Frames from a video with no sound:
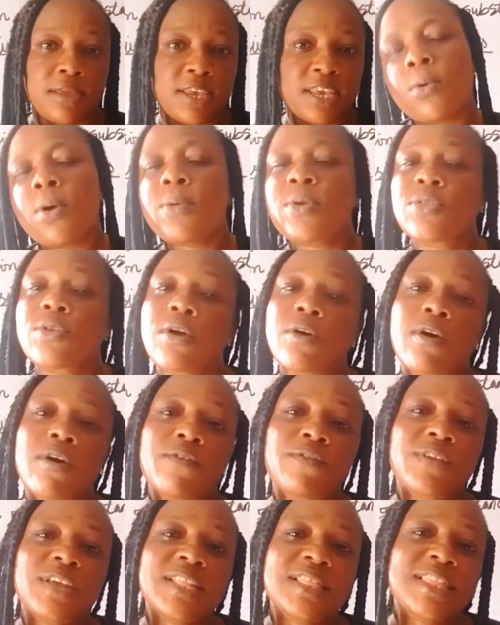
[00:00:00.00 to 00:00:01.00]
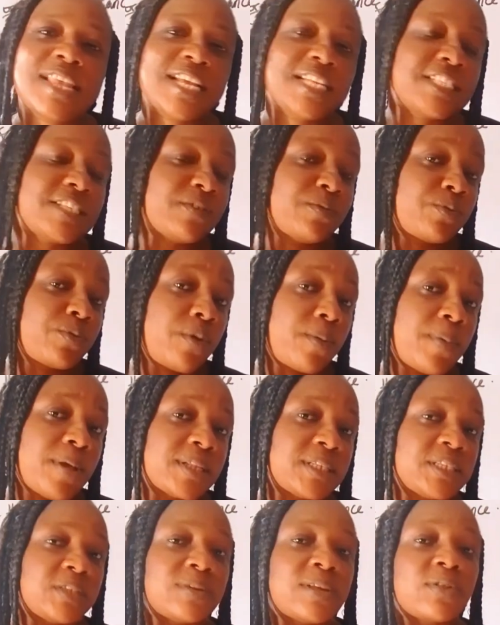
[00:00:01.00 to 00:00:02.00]
When we talk of intensive
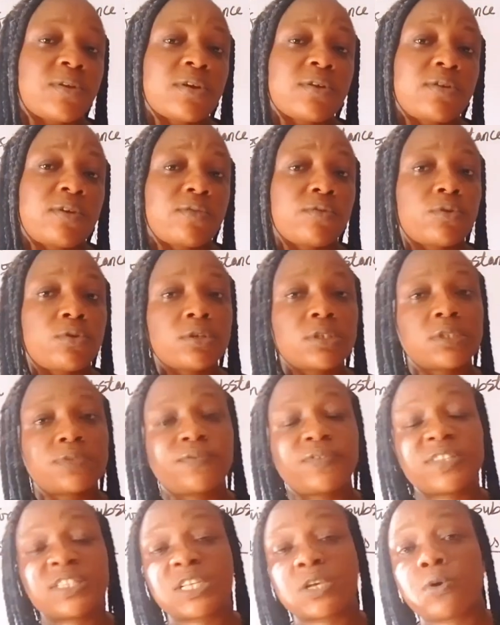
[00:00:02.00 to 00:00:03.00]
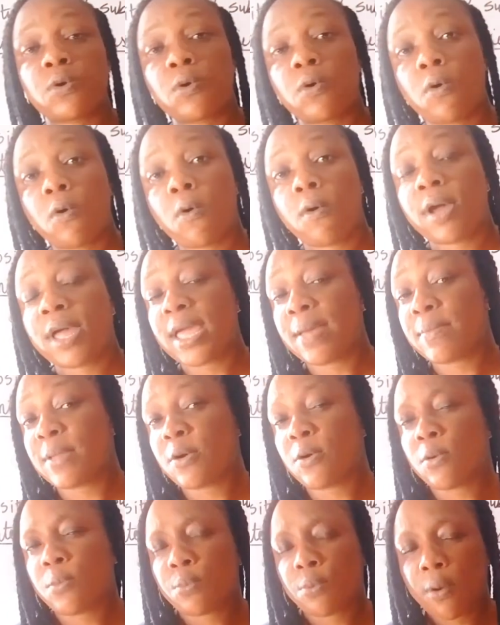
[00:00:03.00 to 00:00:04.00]
properties, we're talking of those physical or
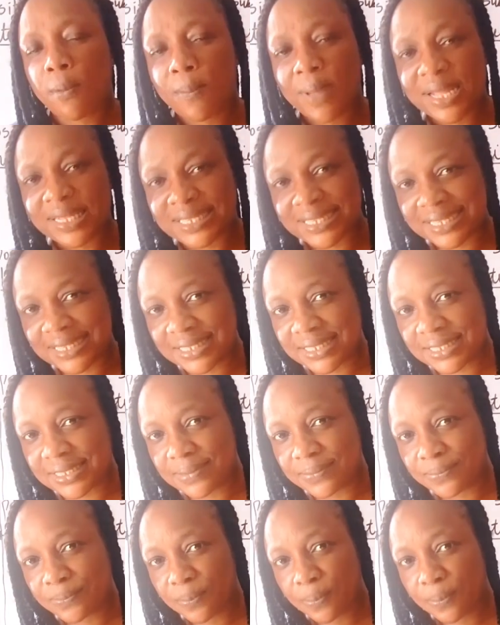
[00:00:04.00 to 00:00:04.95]
chemical properties